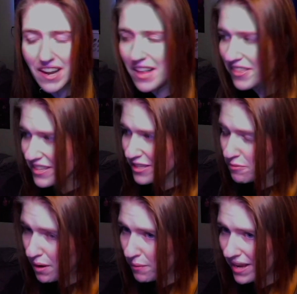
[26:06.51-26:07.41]
This is where
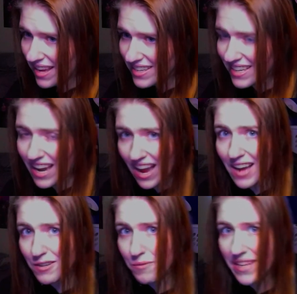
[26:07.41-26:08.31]
we ended. Now, how did
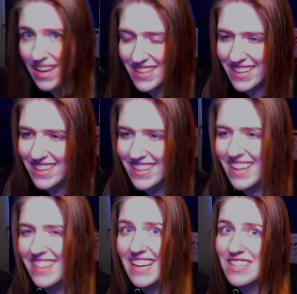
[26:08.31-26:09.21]
we get here?
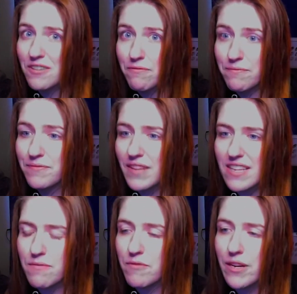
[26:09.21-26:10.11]
That's a
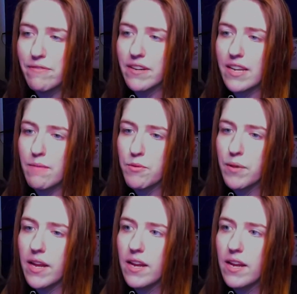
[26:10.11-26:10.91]
pretty fun game to play.